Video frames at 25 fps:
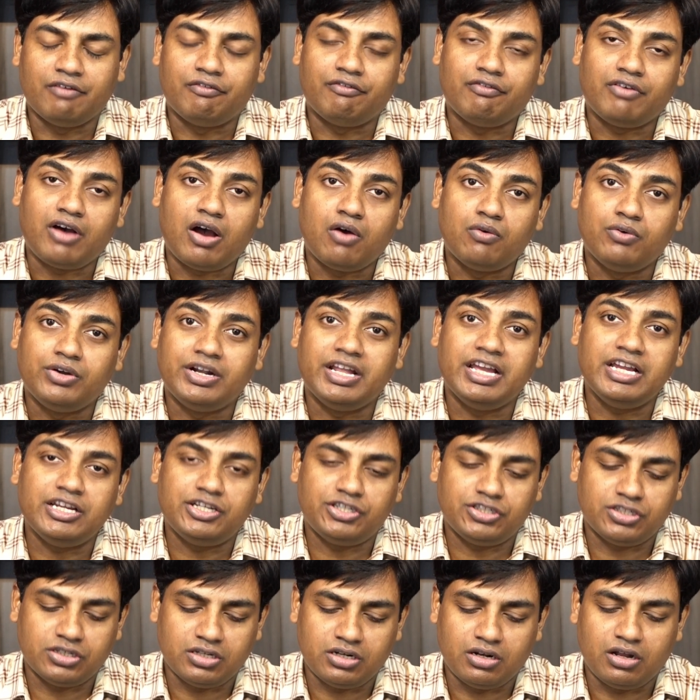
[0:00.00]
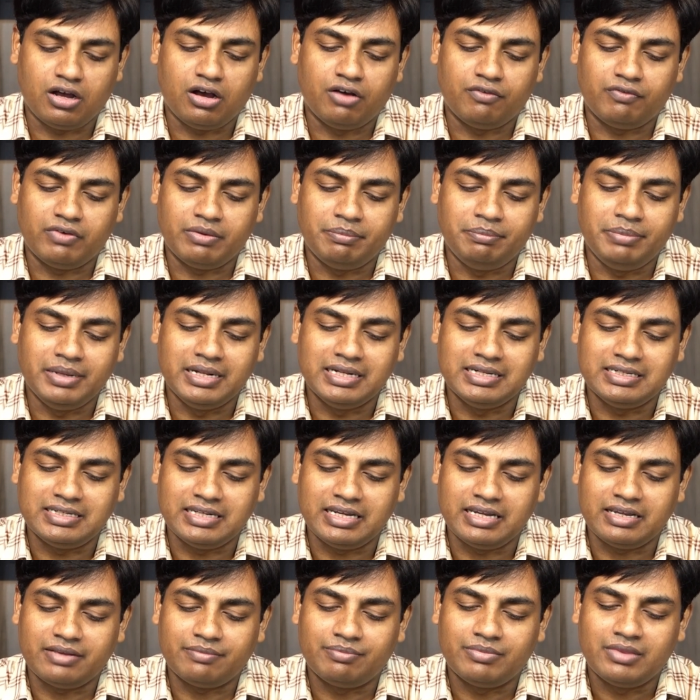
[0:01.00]
foundation of a
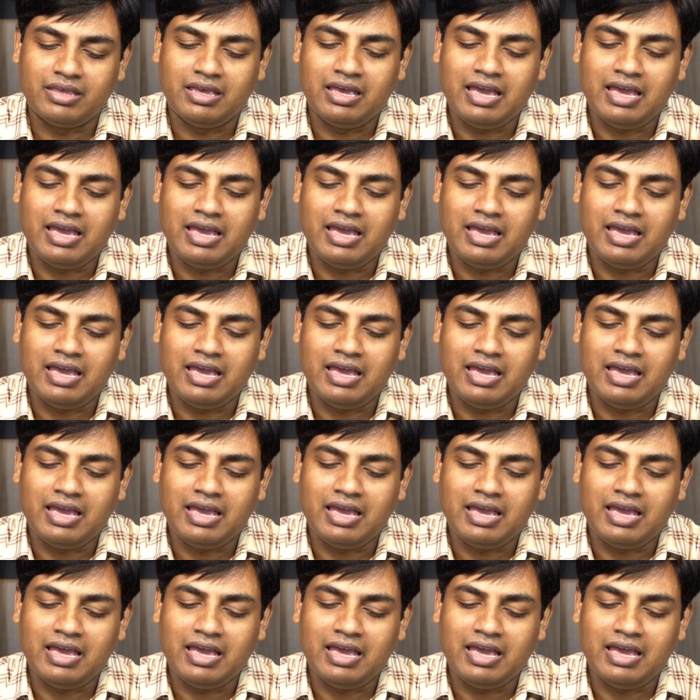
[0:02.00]
building,